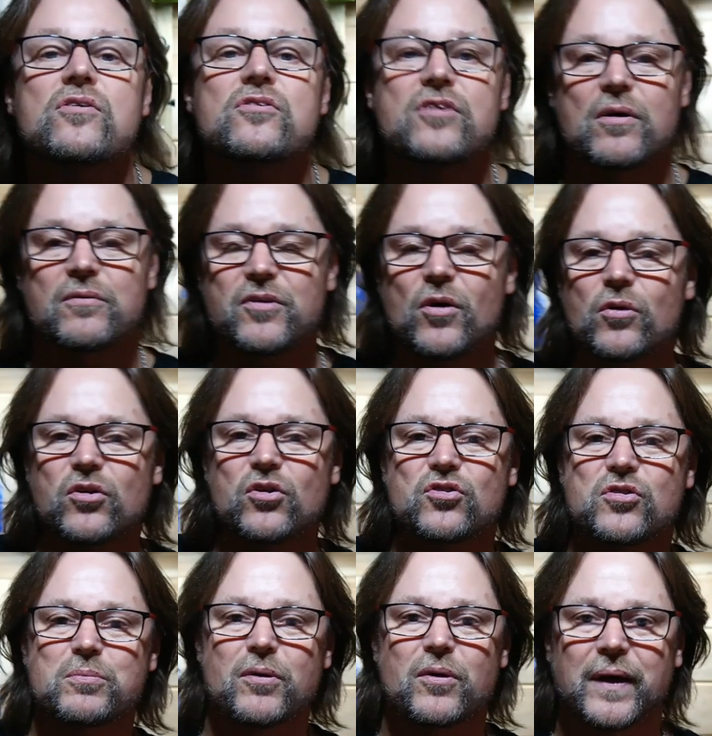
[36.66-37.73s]
So if you're new
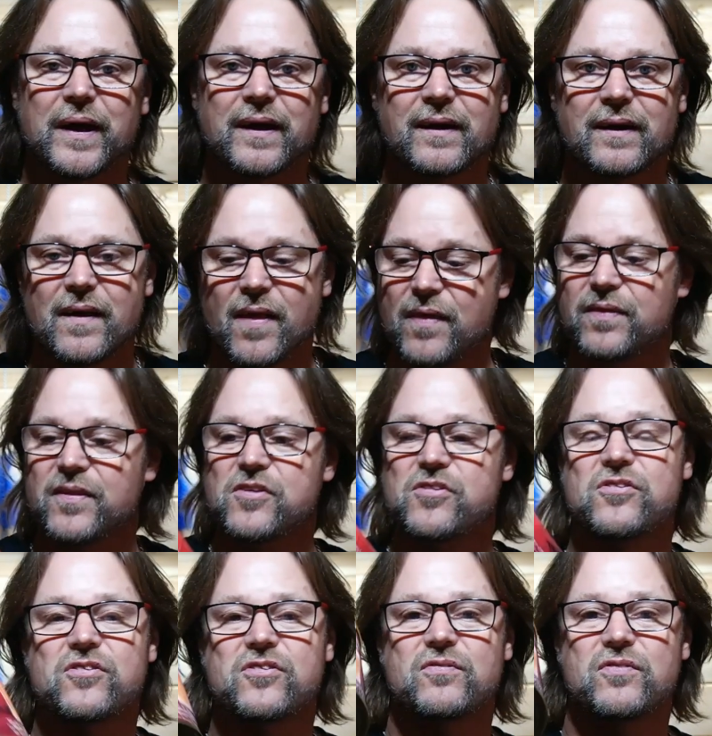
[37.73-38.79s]
to brewing, this
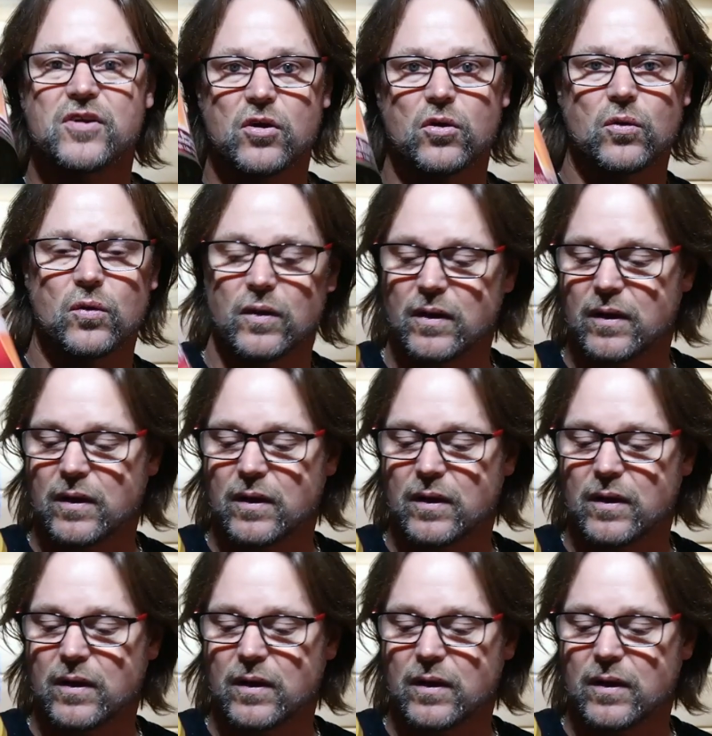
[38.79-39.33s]
is for you.